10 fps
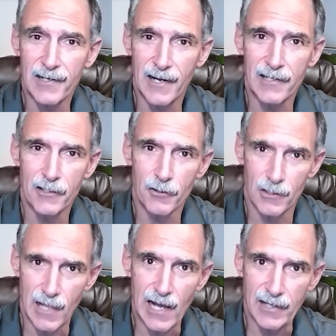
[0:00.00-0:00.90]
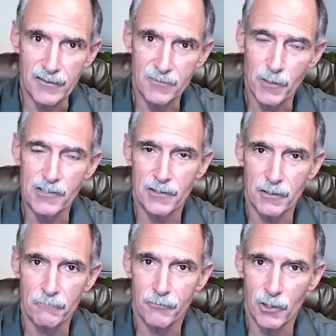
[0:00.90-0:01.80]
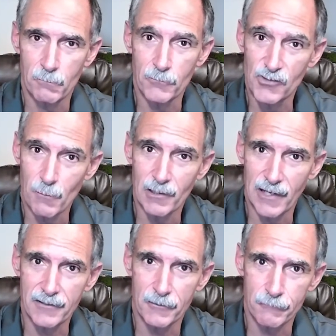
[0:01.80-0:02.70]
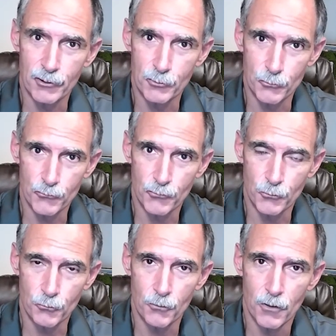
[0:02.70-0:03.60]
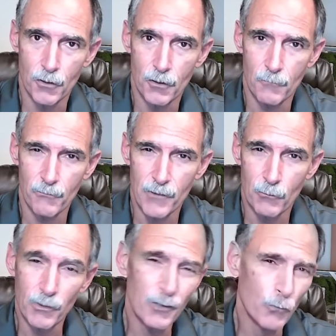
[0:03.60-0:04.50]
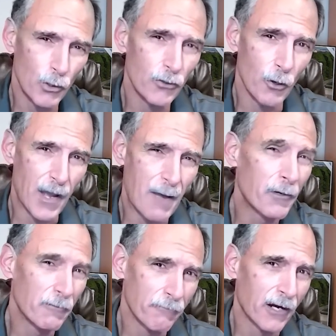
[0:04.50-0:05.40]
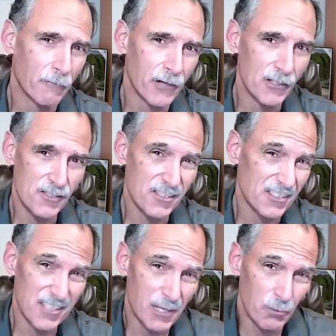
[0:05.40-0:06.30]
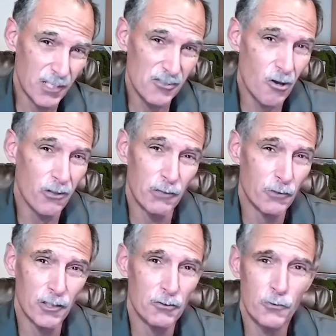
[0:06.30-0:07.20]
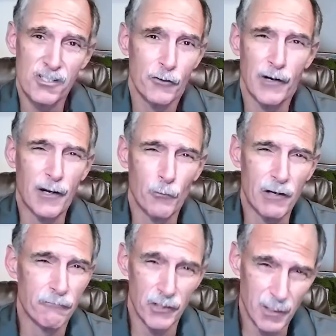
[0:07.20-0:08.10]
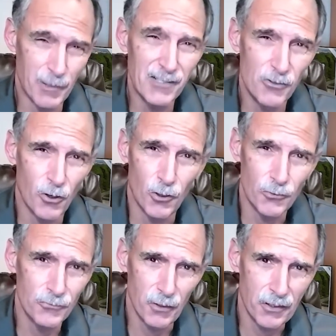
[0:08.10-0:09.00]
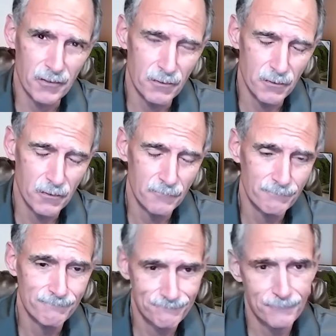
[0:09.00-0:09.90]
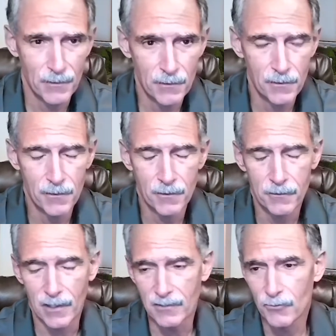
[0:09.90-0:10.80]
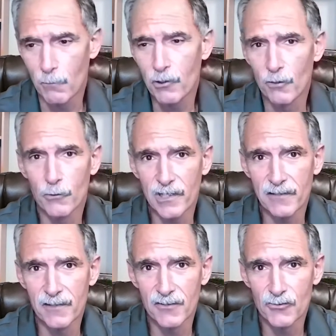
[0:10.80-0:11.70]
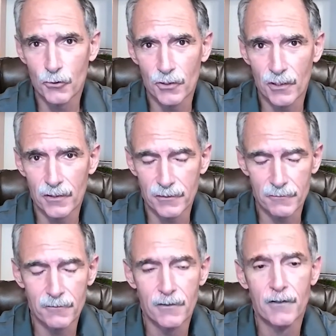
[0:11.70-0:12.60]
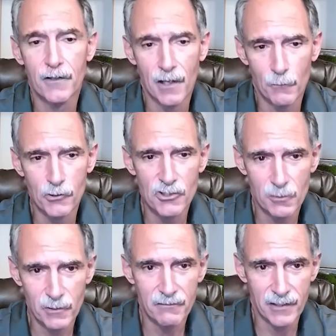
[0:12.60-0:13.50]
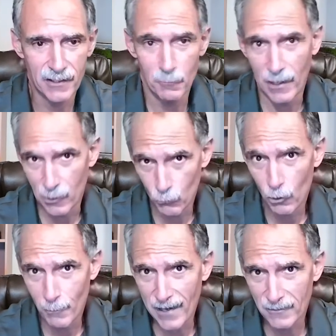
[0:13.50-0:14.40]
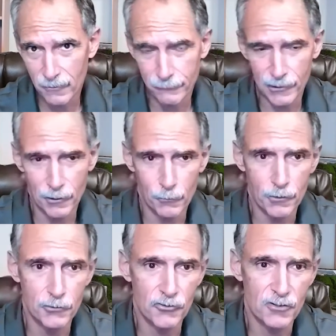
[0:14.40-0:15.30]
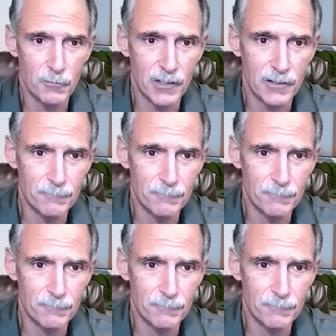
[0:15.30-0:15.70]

I hear a lot, especially from some elected officials who really want to know how many firefighters does it take because all they really do is sit around and wait for EMS calls, right? Okay, so I'm going to read this to you and I want you to be thinking about it. We'll go back to the video in just a minute.